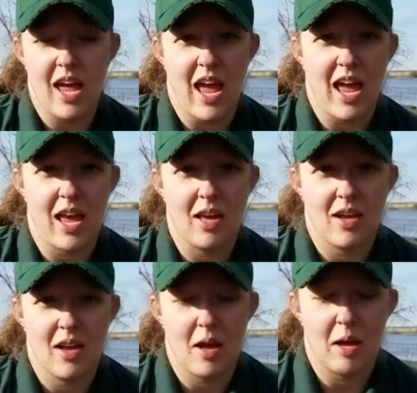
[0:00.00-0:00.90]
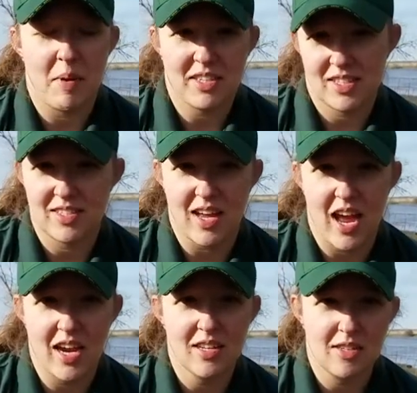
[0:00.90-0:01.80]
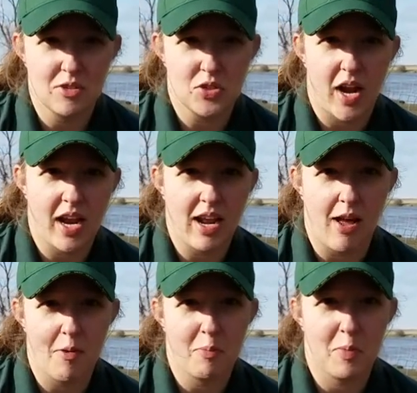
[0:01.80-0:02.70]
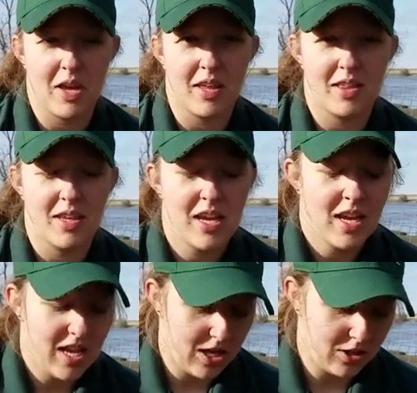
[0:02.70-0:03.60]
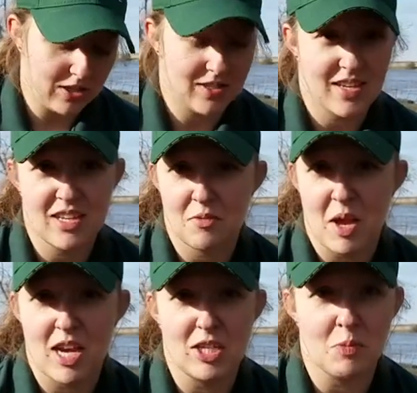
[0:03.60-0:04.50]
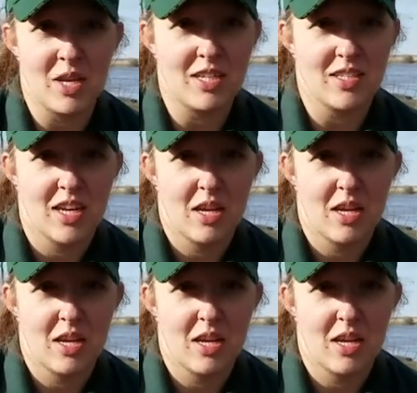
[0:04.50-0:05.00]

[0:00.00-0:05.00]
a pesticide to try and help with either disease management,